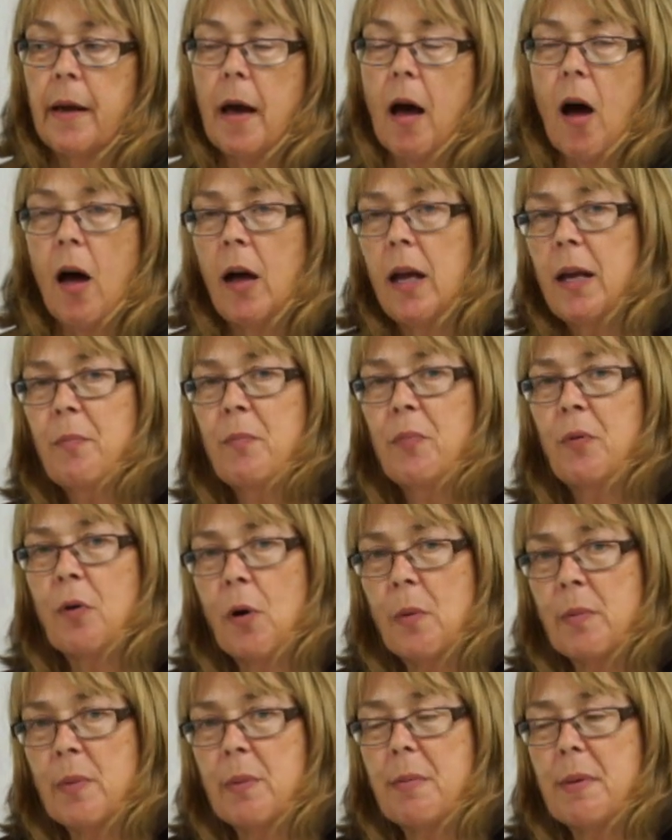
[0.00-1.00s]
I
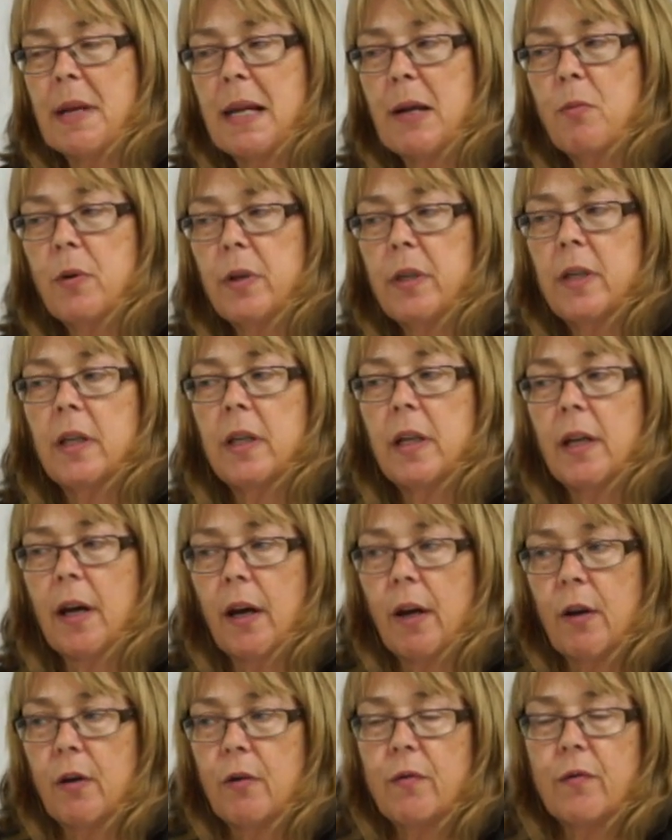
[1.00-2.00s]
probably wouldn't
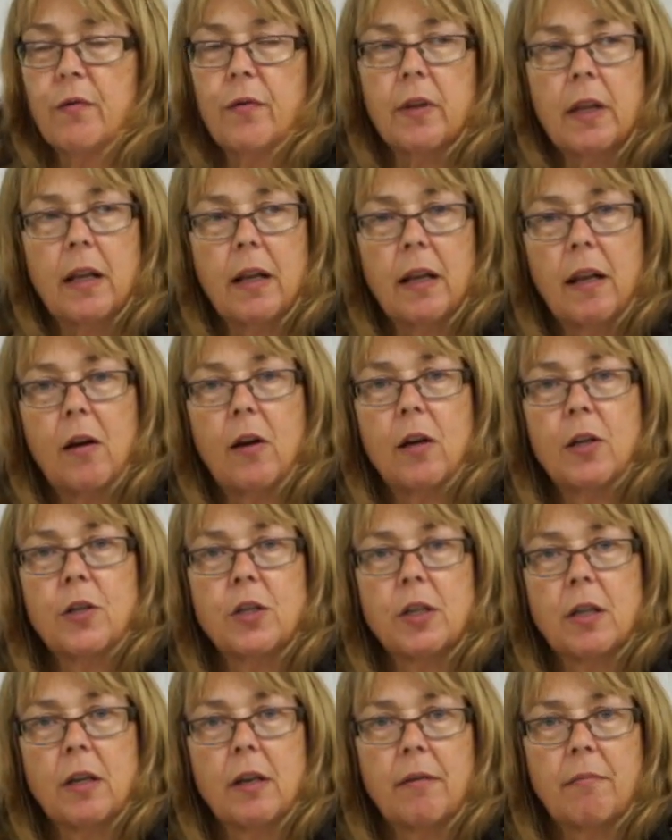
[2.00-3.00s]
go for the
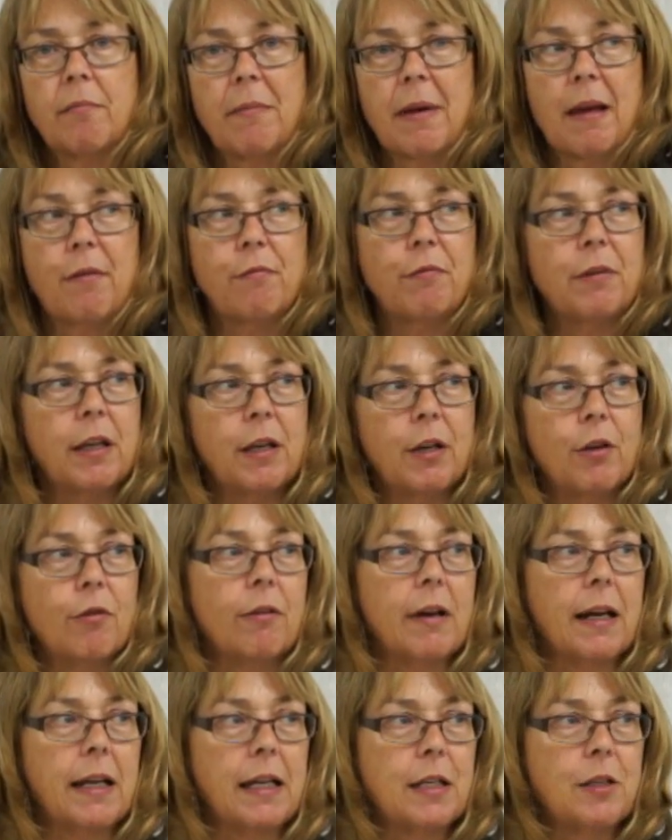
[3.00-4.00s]
larger, heavier
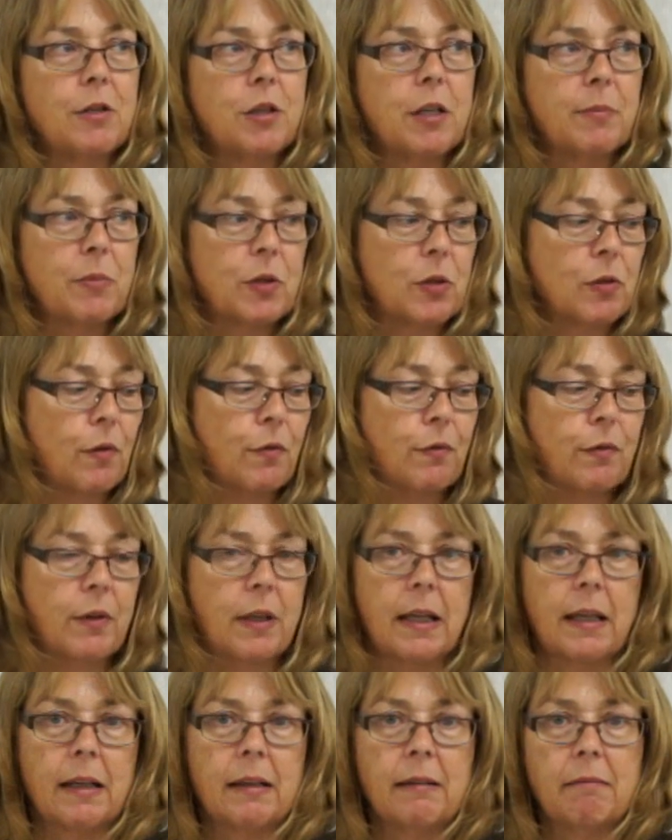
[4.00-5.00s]
grade Gypsophilia
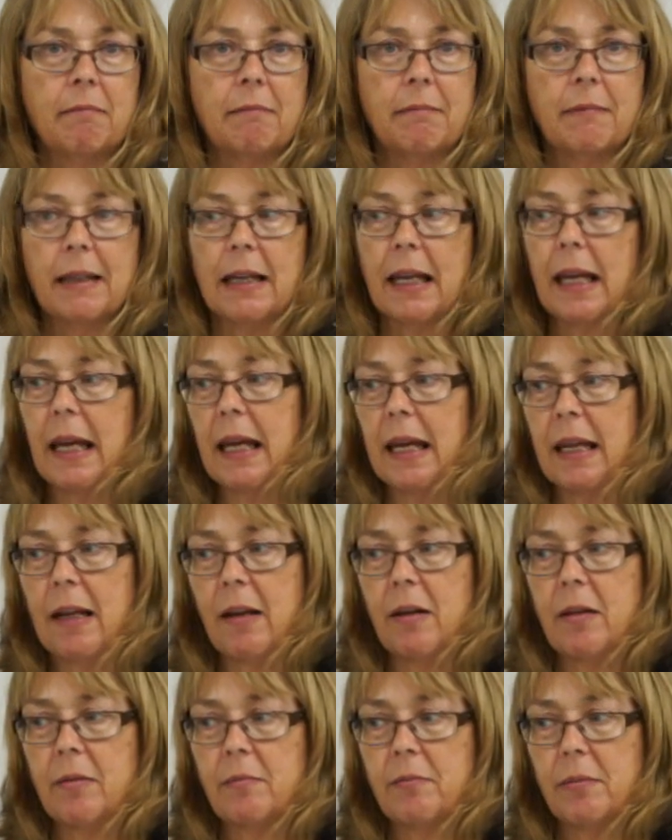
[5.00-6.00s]
in
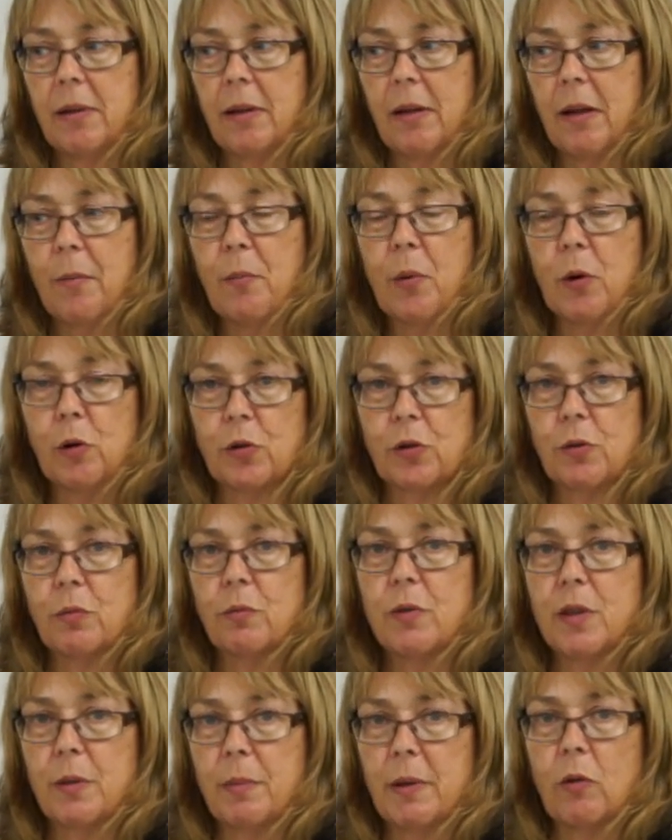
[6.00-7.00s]
a bottle,
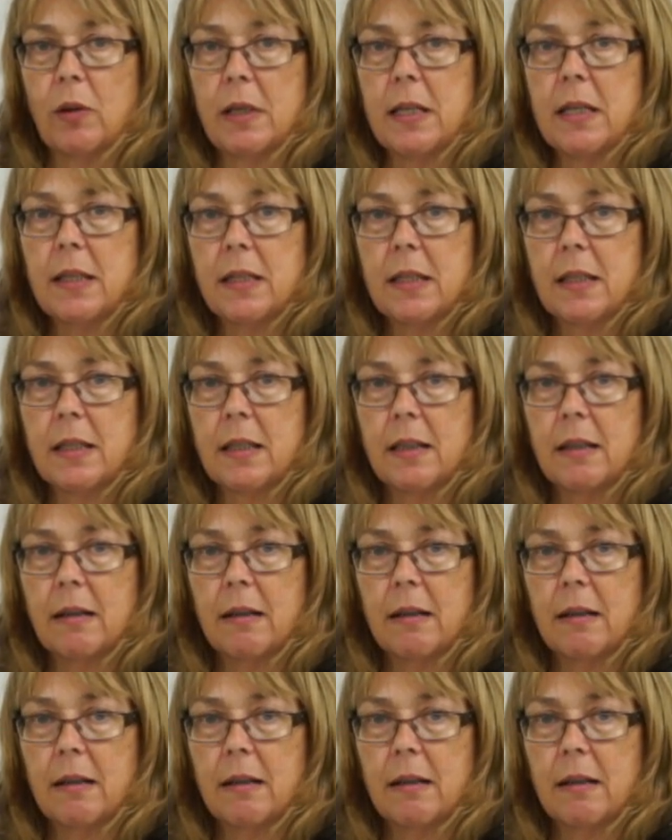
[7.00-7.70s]
to be honest,